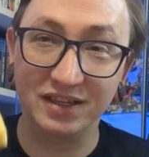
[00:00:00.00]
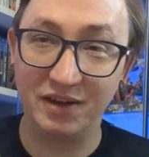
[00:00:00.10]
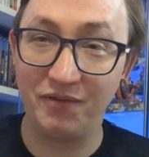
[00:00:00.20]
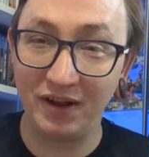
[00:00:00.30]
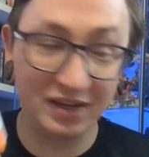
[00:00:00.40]
So
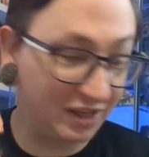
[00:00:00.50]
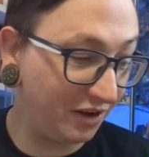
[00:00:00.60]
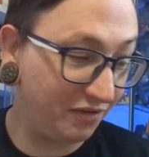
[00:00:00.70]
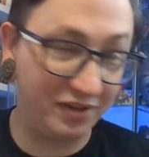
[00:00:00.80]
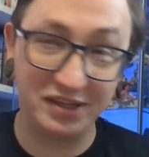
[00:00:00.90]
thanks a
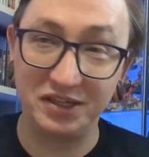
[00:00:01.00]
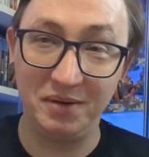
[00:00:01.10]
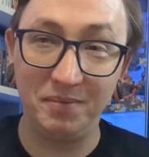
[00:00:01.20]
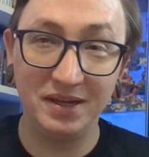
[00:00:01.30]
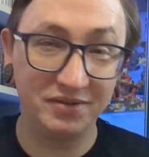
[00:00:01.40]
lot for this,
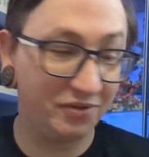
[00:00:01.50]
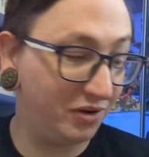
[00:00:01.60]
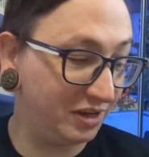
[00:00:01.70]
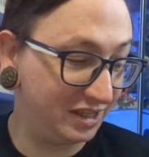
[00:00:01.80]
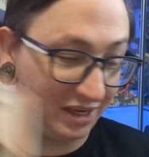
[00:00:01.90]
Jim. These are
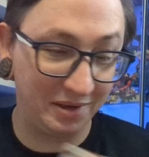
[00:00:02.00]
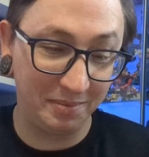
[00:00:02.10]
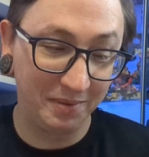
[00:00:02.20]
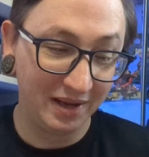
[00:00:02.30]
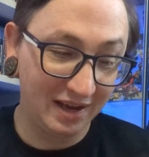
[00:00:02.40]

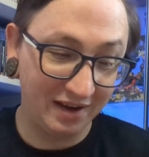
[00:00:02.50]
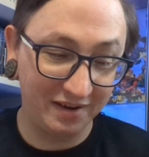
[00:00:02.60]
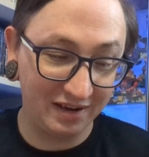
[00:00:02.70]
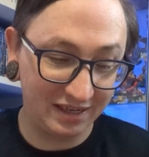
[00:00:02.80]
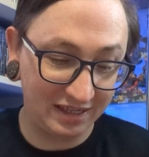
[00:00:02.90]
awesome, I've
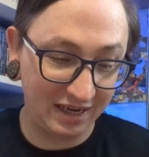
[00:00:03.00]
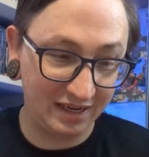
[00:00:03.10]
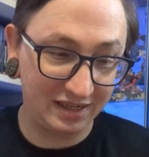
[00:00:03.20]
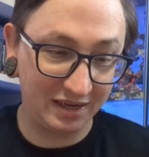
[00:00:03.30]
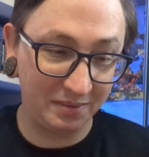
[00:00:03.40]
got to say.
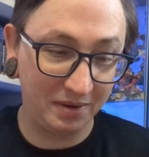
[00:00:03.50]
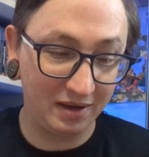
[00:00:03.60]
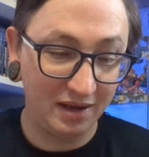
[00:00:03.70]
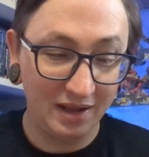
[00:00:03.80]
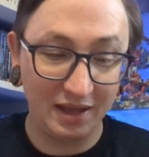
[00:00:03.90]

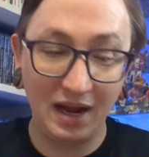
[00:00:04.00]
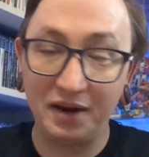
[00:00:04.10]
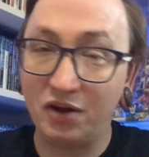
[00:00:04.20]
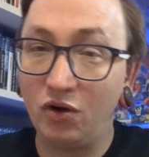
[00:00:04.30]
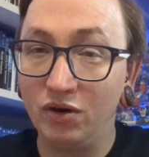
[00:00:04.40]
So they're kind
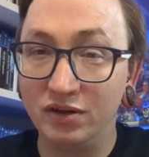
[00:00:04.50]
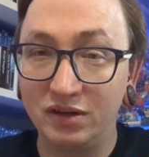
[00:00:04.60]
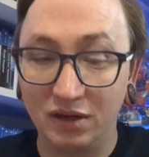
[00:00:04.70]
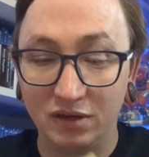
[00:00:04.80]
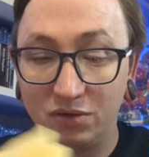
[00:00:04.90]
of coloured
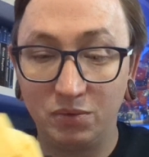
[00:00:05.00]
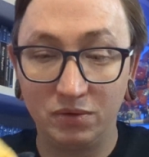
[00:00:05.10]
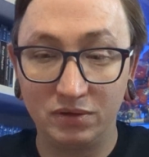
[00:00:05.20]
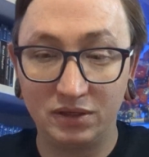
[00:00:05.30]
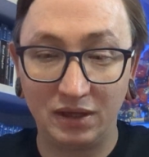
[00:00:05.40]

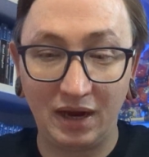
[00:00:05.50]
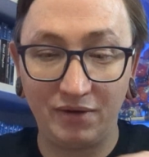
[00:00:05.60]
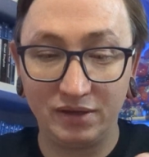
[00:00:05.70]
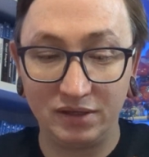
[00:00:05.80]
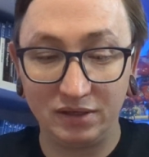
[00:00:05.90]
towards the
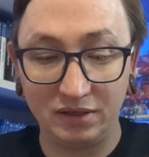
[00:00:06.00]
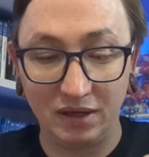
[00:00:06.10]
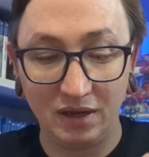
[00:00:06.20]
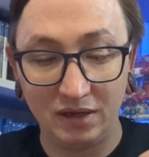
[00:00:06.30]
characters.